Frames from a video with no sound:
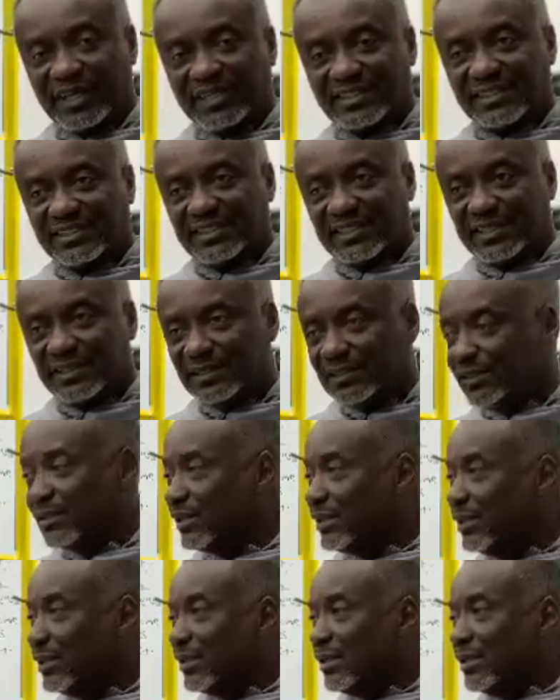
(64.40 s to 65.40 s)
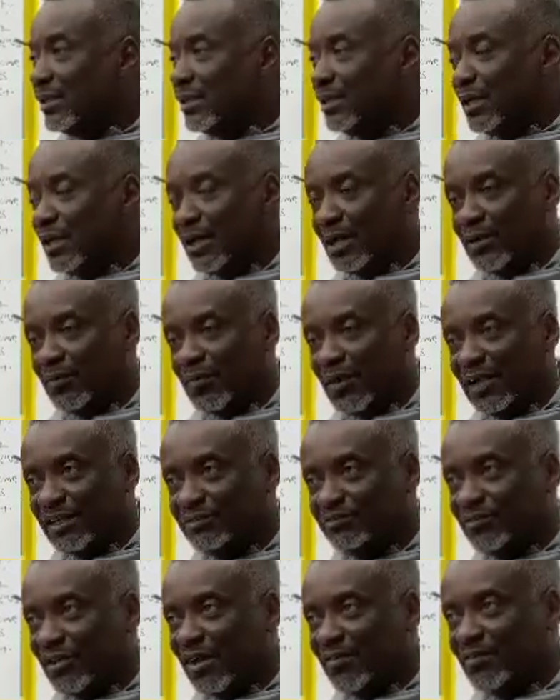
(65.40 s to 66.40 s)
has seen while
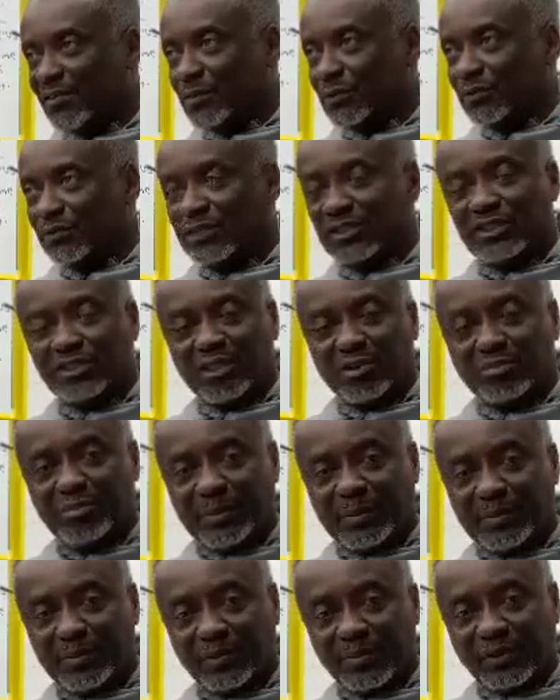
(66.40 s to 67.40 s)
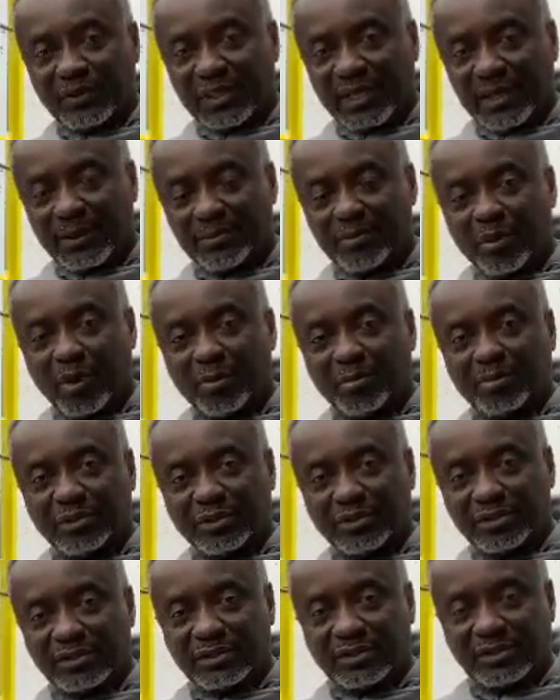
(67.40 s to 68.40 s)
driving, you see some people with their
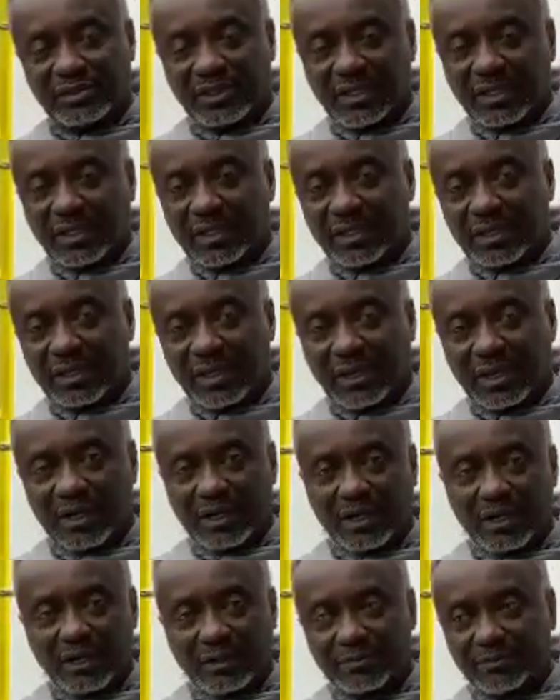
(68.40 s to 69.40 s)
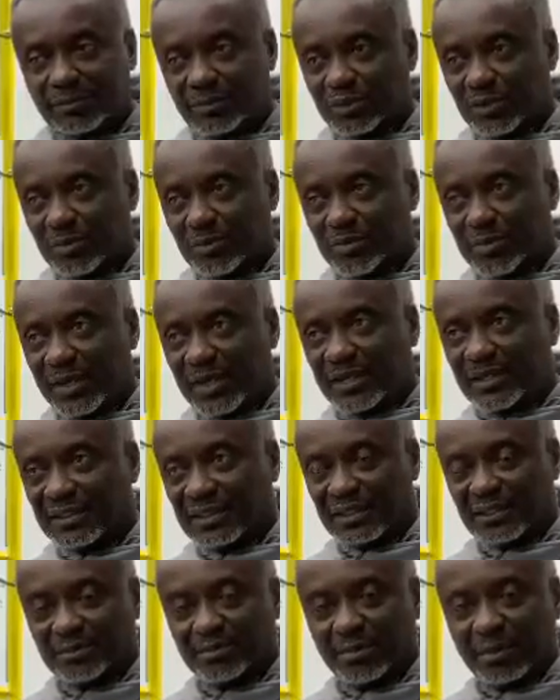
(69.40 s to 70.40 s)
bumpers. Some paint
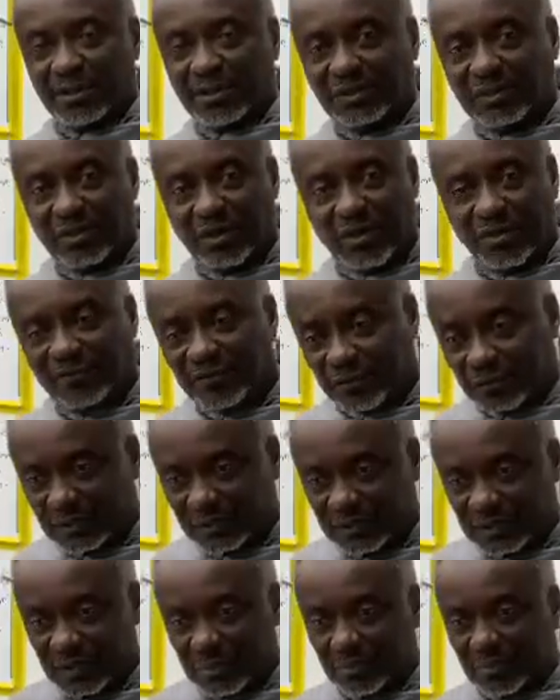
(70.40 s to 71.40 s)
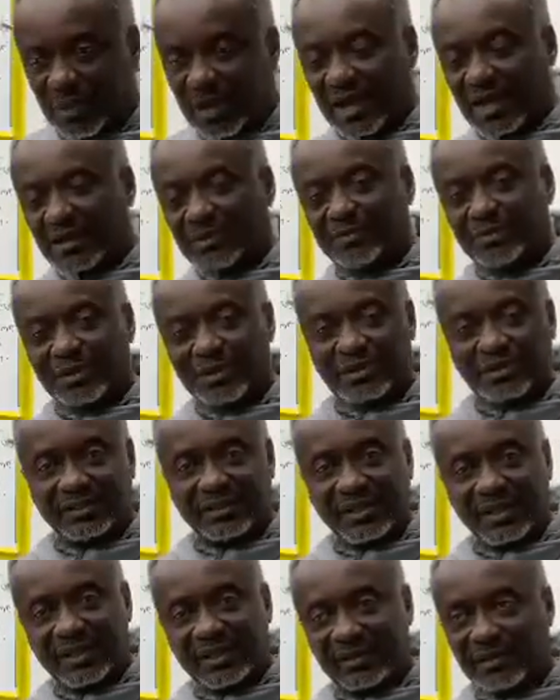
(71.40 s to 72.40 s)
has peeled off. You see a black piece
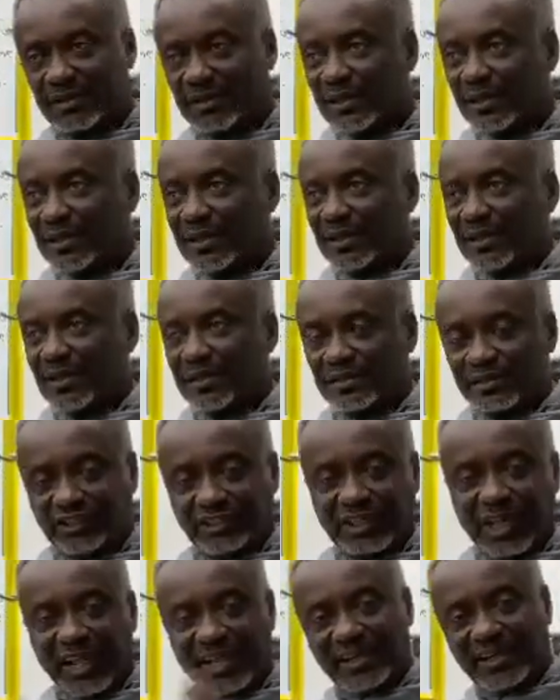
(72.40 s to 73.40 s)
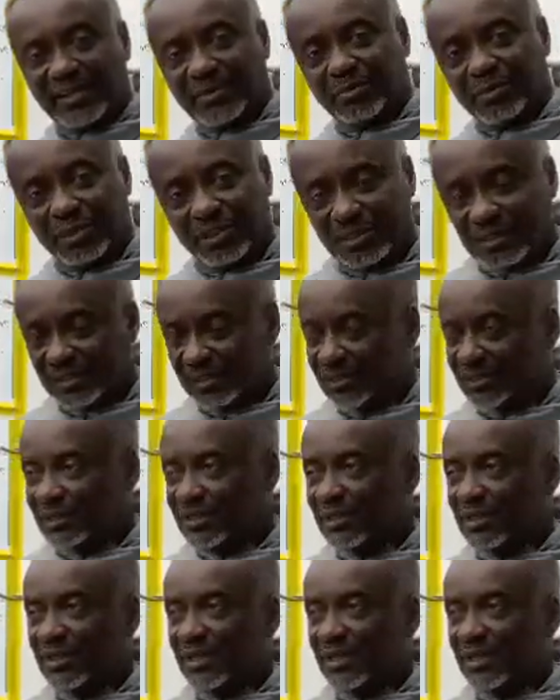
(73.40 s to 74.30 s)
there, a shiny piece,